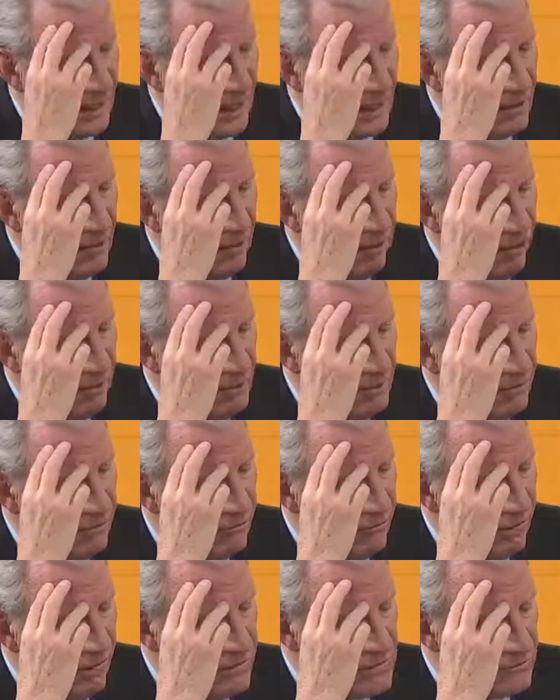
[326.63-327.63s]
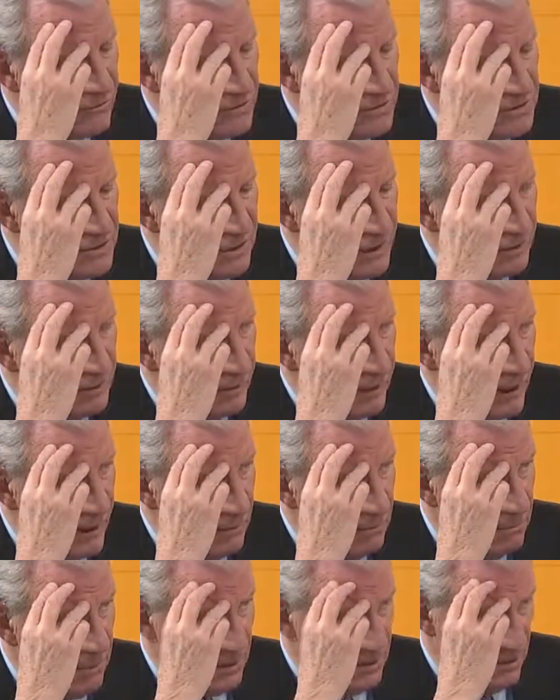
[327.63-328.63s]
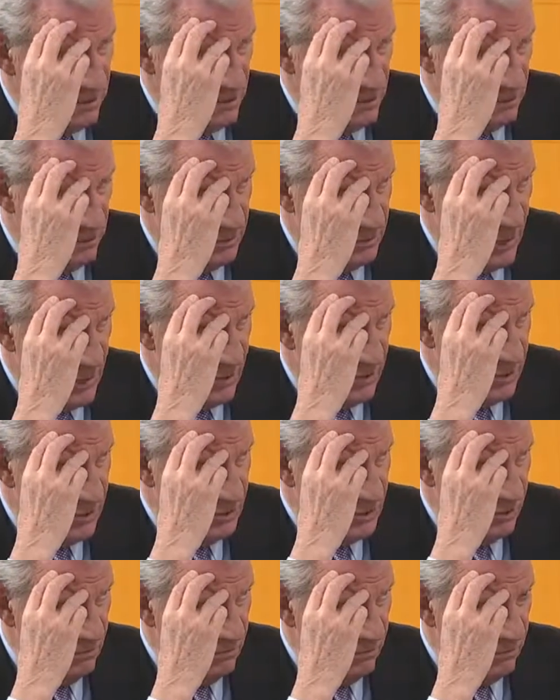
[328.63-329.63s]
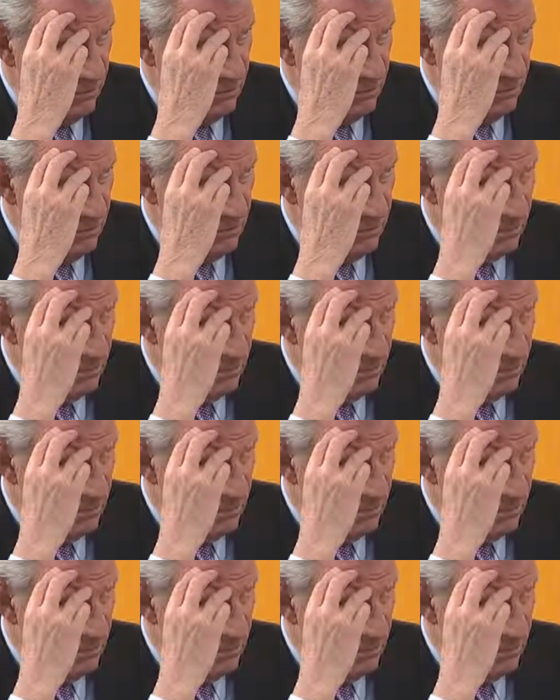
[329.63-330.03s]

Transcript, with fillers: a home address for city-related business? Was that an issue? We